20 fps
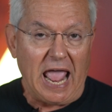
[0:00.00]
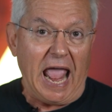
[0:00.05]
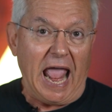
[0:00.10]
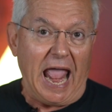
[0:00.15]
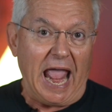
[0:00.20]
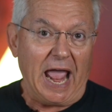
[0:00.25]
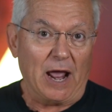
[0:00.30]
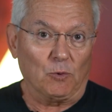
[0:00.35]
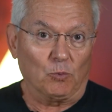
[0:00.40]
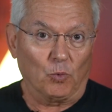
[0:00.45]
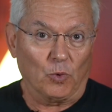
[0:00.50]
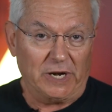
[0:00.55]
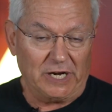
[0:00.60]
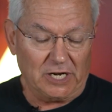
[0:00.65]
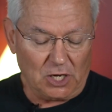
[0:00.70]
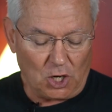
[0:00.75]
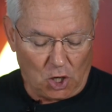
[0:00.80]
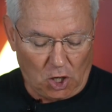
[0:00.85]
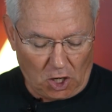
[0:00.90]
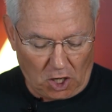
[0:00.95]
and
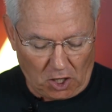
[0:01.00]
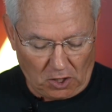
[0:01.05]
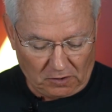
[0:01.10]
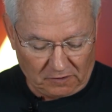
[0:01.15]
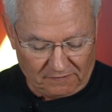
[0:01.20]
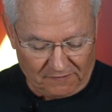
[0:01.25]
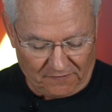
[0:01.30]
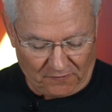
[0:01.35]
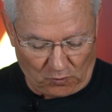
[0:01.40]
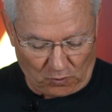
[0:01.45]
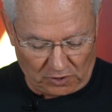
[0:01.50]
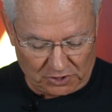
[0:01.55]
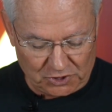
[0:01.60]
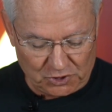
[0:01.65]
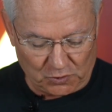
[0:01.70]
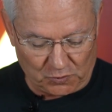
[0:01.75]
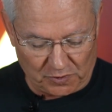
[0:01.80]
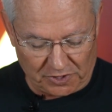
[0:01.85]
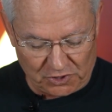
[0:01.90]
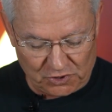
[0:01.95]
when called for
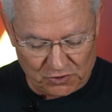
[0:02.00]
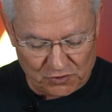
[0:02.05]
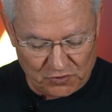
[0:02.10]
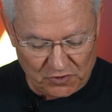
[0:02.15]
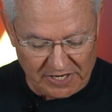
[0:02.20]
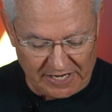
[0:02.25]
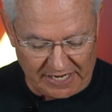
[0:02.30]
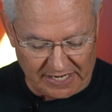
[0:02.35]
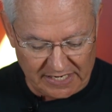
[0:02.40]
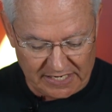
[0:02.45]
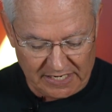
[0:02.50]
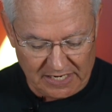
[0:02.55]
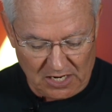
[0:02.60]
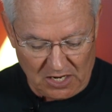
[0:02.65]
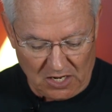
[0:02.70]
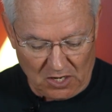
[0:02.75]
to retreat,